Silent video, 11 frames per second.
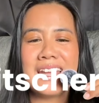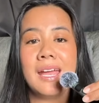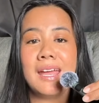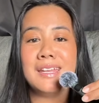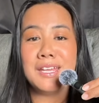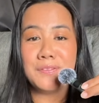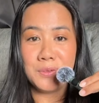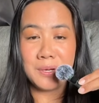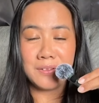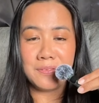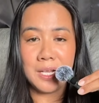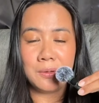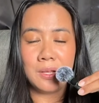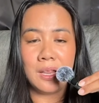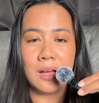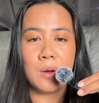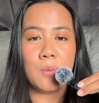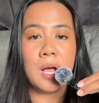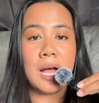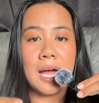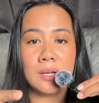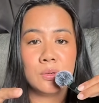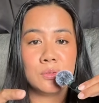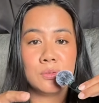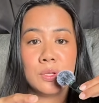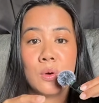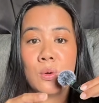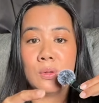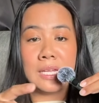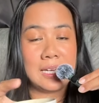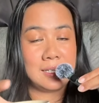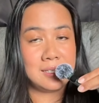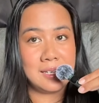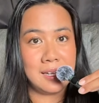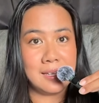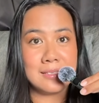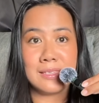And if you want to follow along while I go through the whole 90 days,